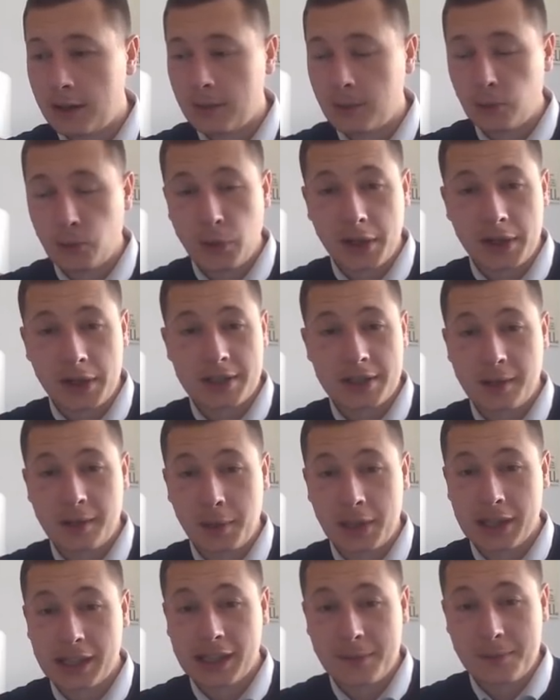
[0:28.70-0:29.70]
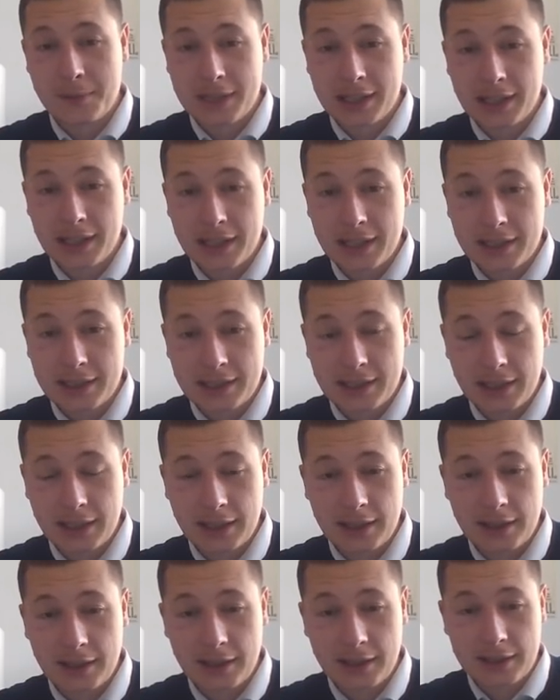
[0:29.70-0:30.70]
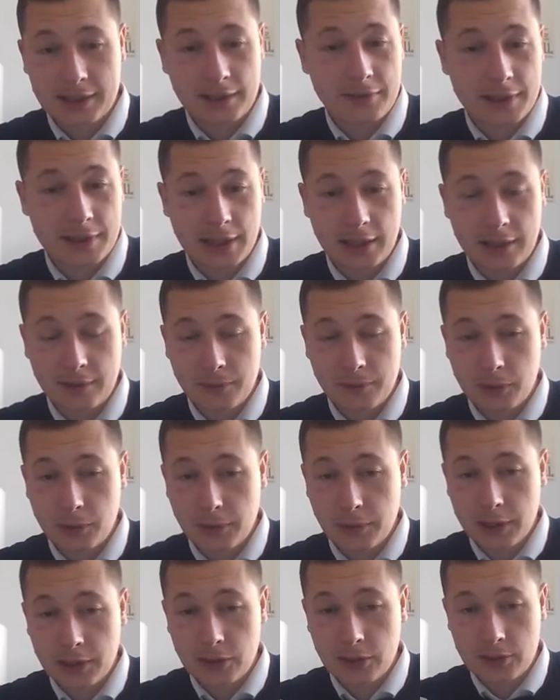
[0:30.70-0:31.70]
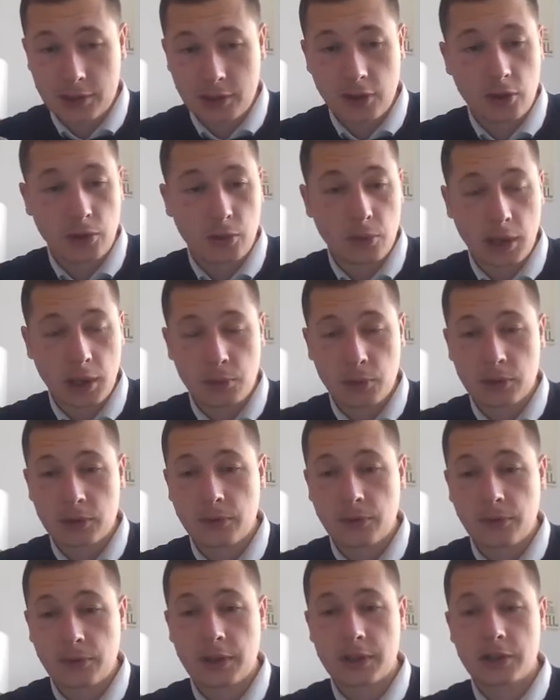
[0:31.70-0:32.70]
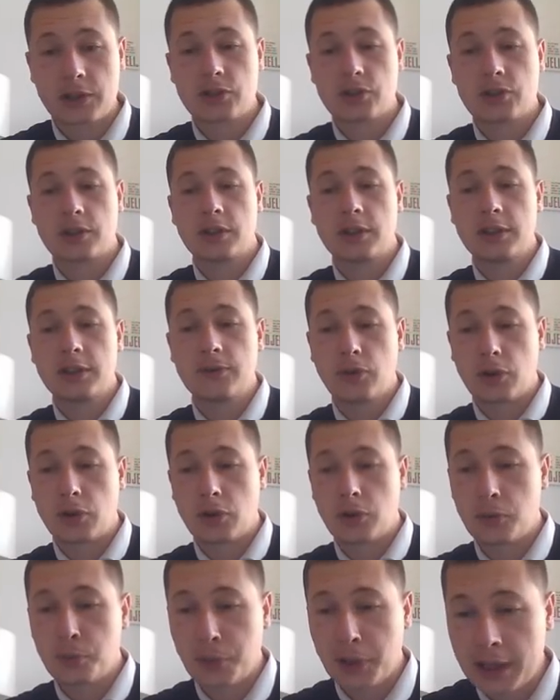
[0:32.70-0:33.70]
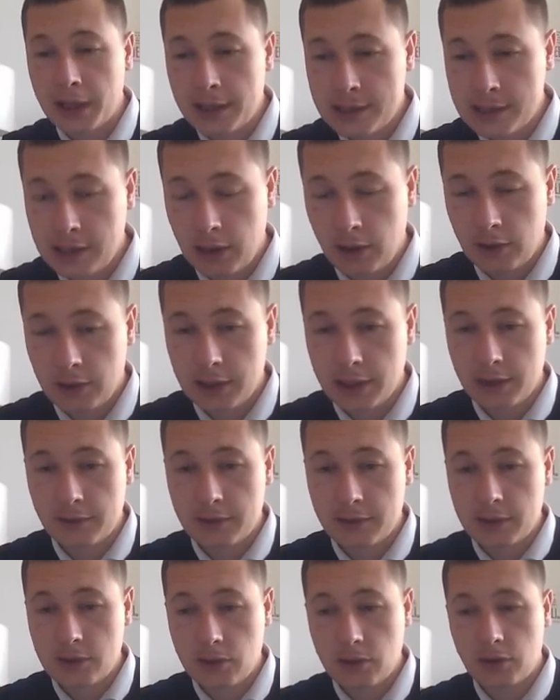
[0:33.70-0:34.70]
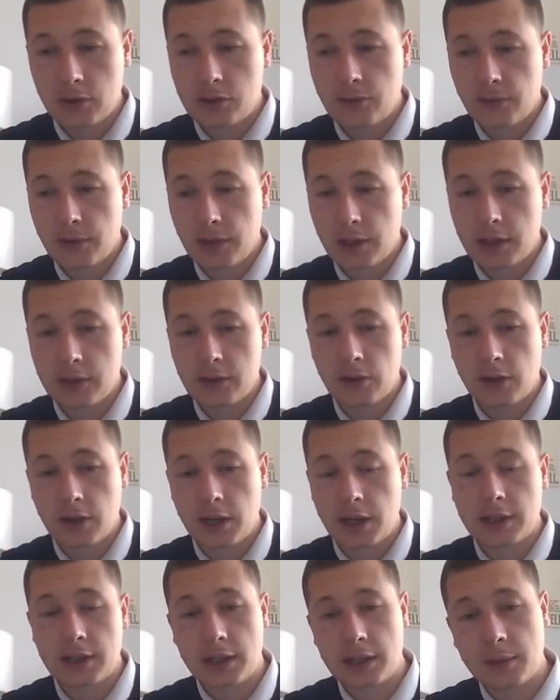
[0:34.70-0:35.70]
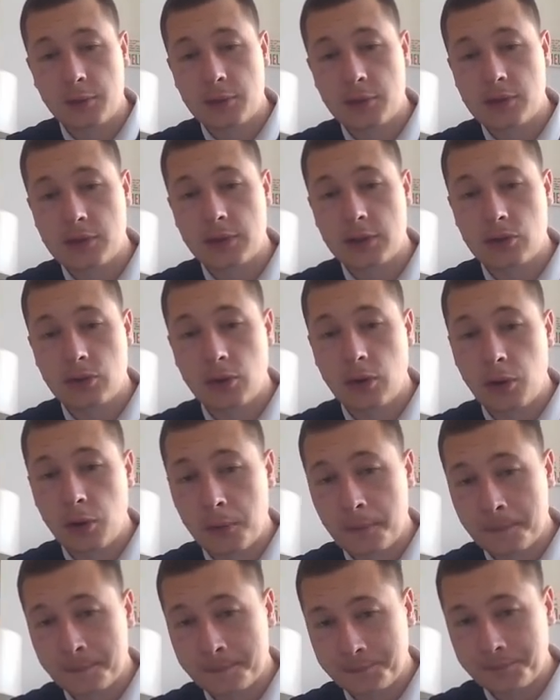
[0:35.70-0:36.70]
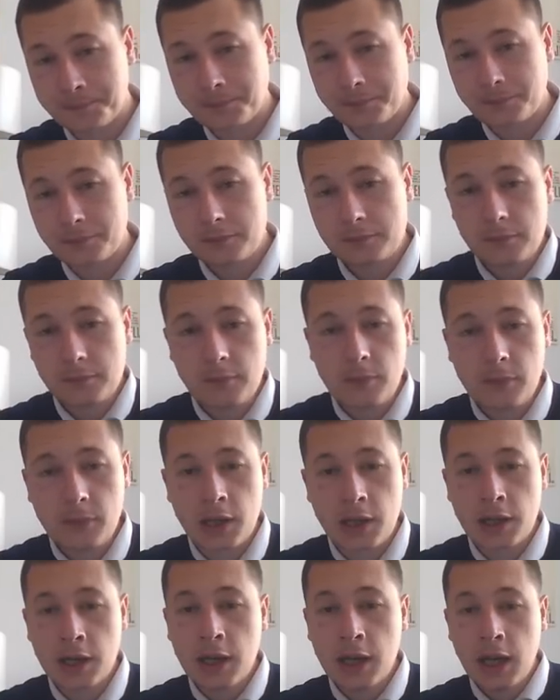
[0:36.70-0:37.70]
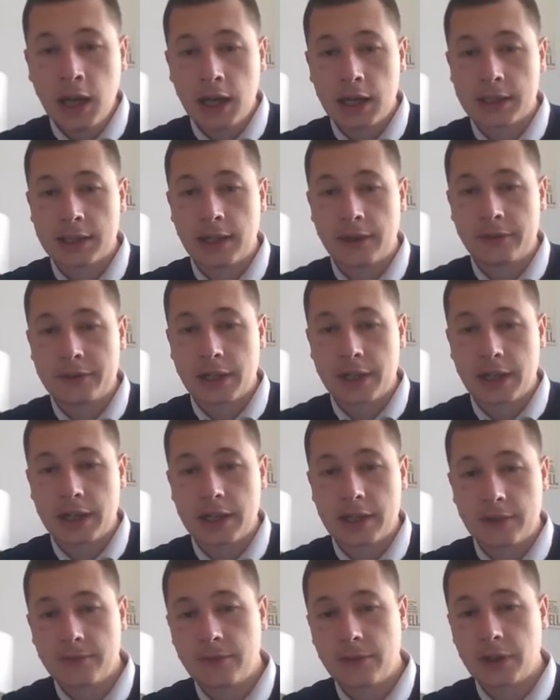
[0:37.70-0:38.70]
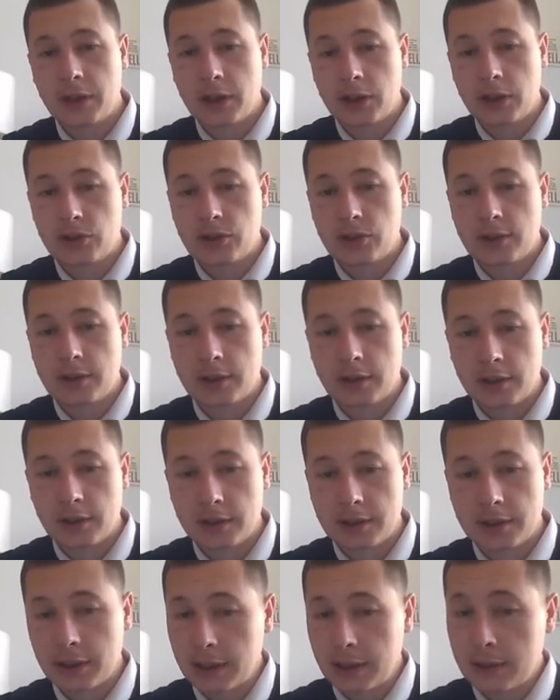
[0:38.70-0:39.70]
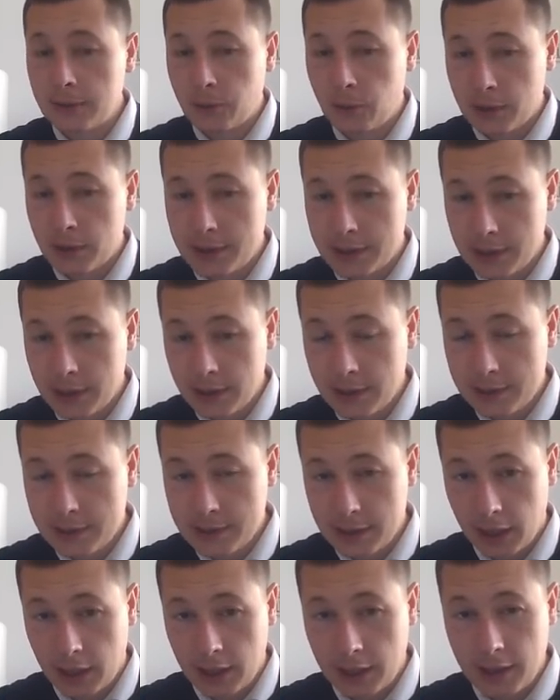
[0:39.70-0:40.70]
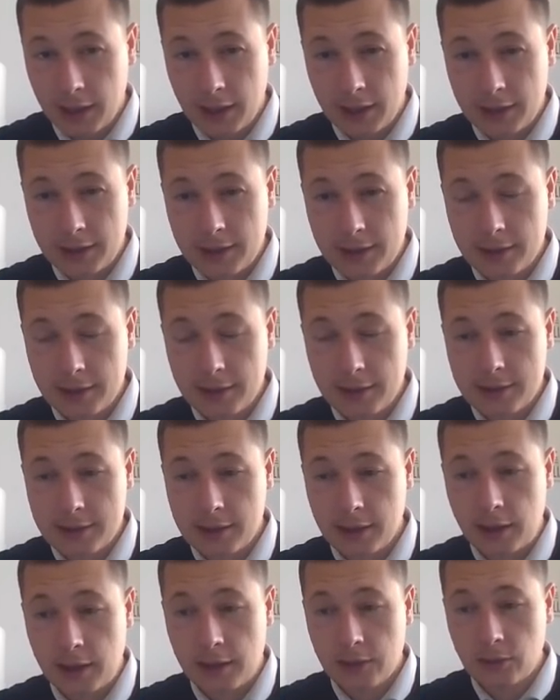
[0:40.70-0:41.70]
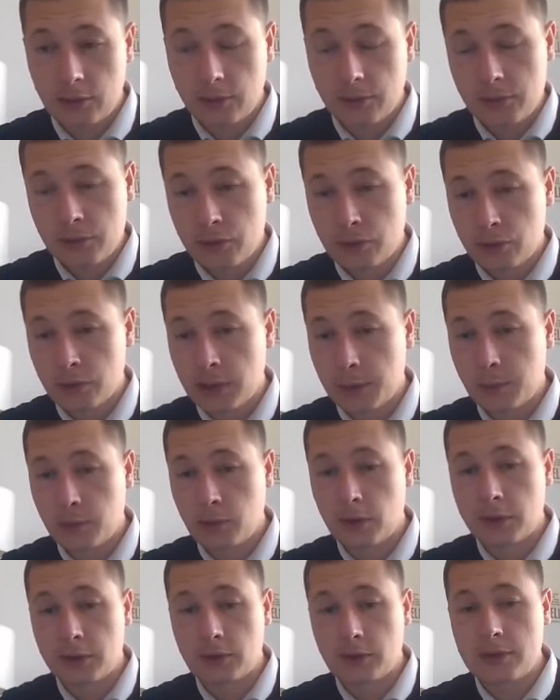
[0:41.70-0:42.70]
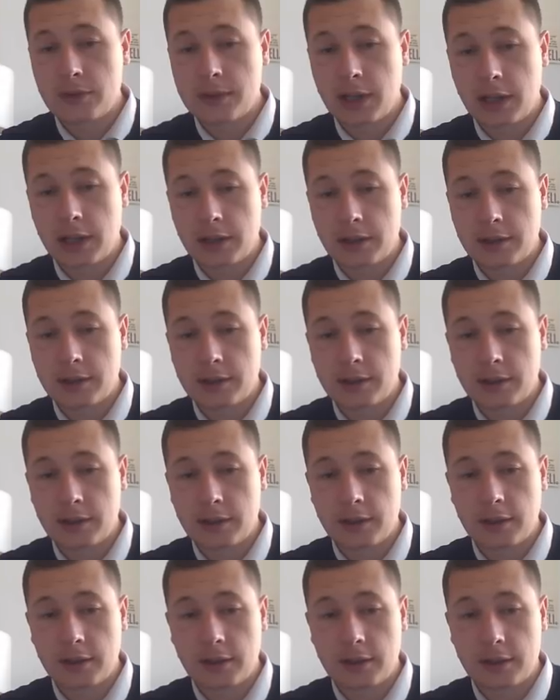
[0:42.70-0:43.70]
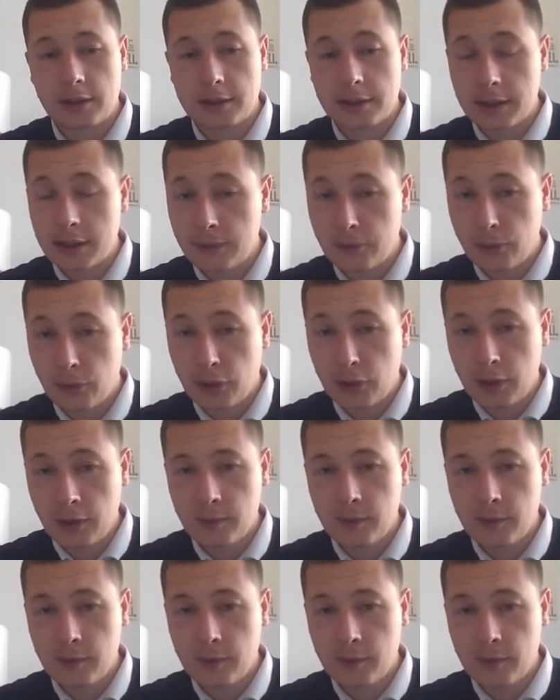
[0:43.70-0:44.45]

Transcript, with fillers: where is the middle game series? As I've said a few videos ago, I want to finish e4 openings. I only have the Scotch, Philidor and the Nimcovich to go. And after I have finished the e4 series, then at the start of June, I'm going to start d4